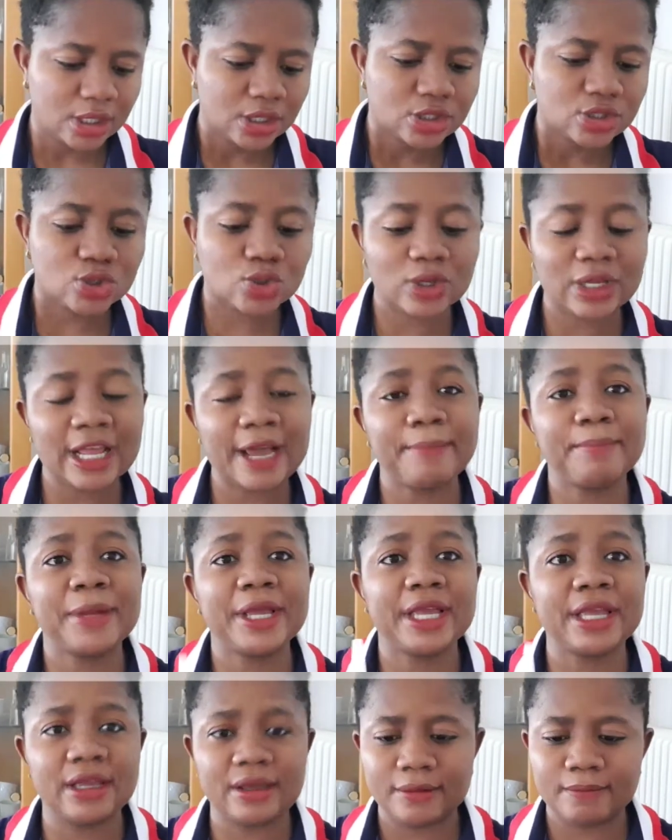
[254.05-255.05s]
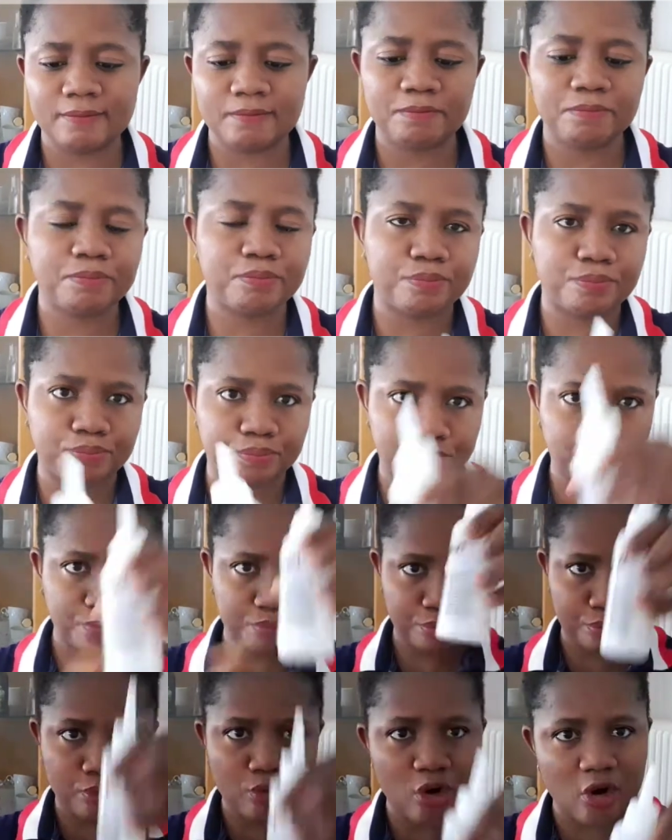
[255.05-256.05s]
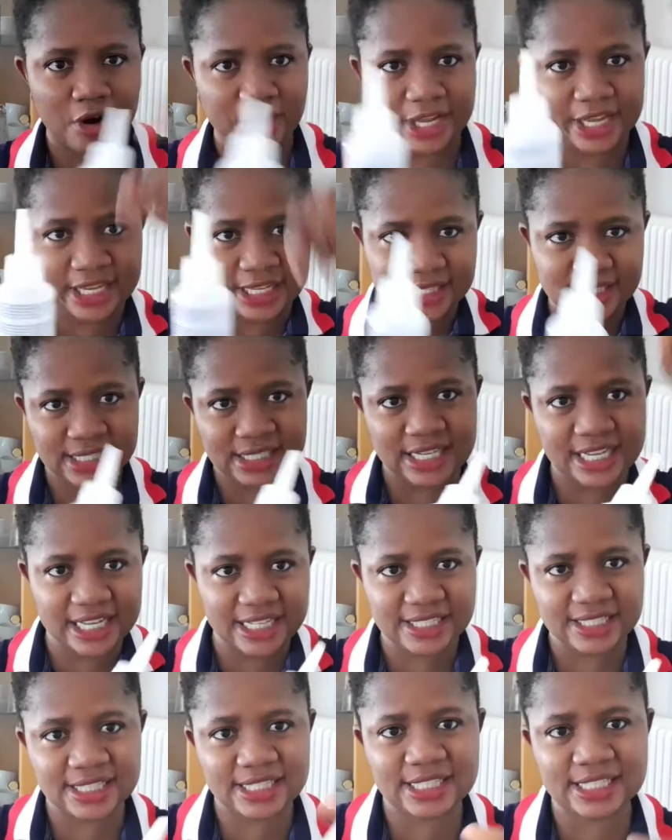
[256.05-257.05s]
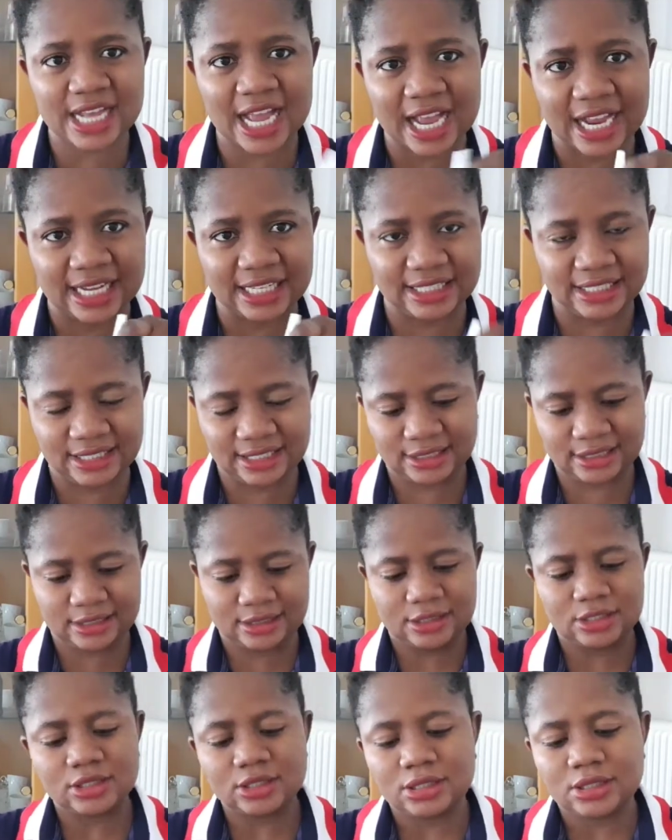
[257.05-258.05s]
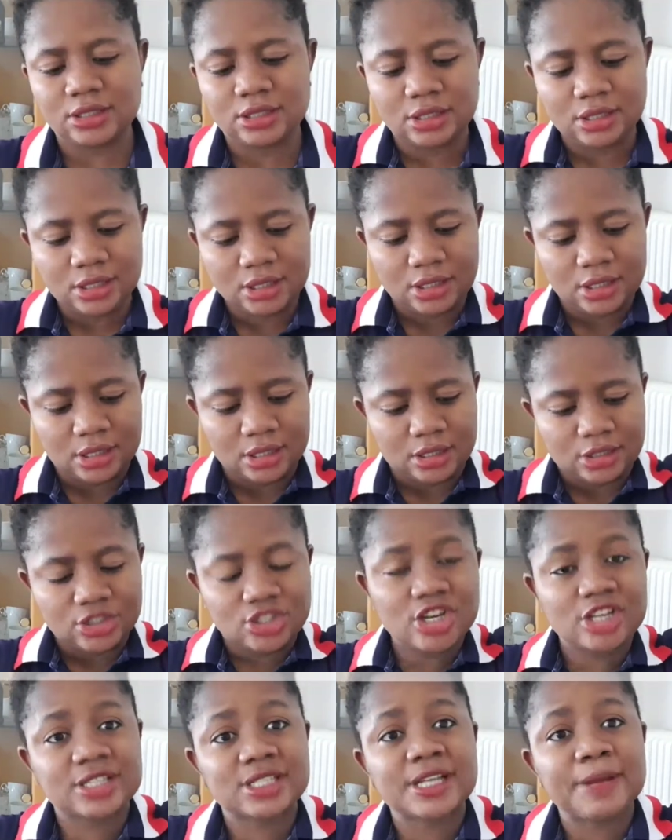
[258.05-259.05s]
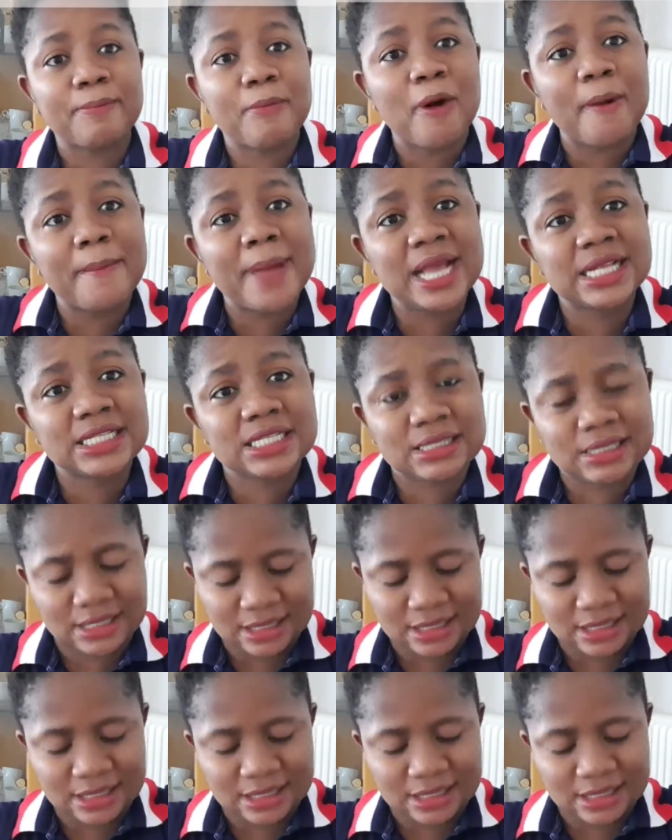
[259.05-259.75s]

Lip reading: So let me pour it inside. Just a moment.